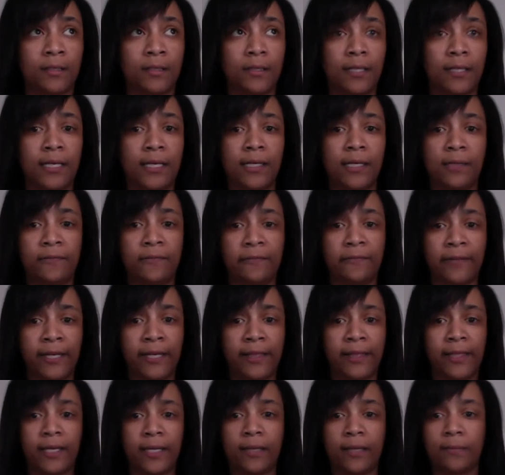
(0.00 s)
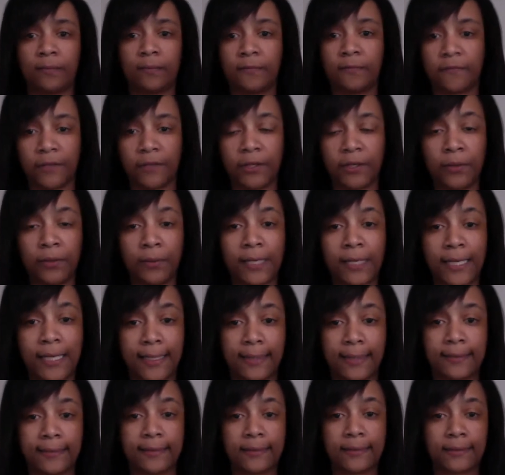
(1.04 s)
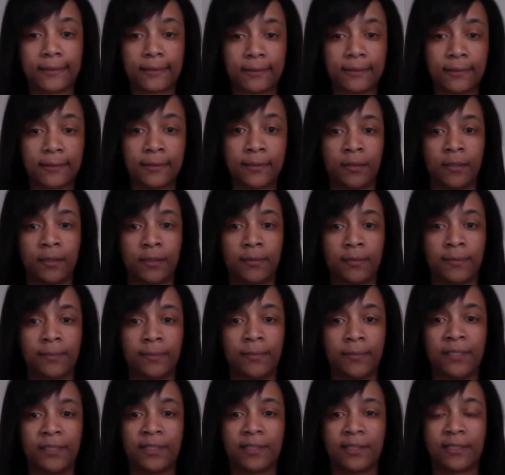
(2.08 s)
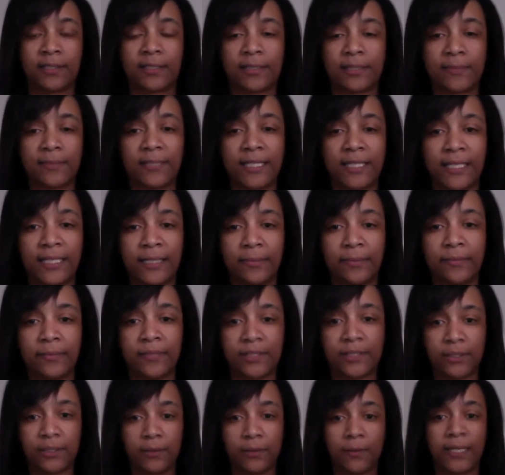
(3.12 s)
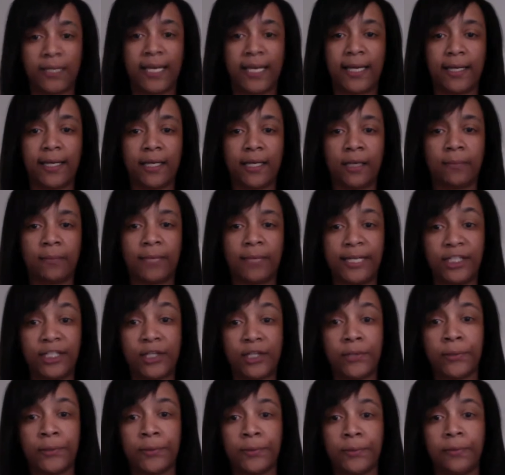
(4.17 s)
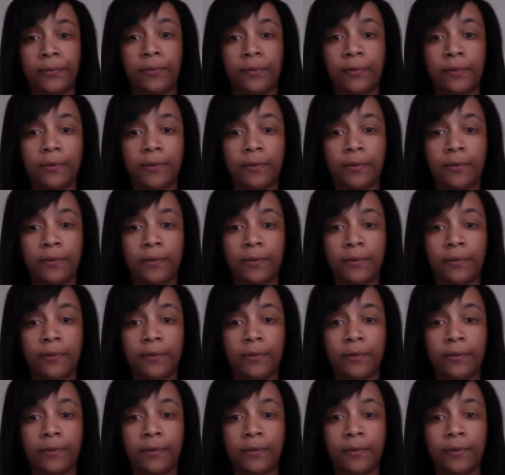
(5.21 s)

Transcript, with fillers: and read them for you guys because sometimes you can't get my tone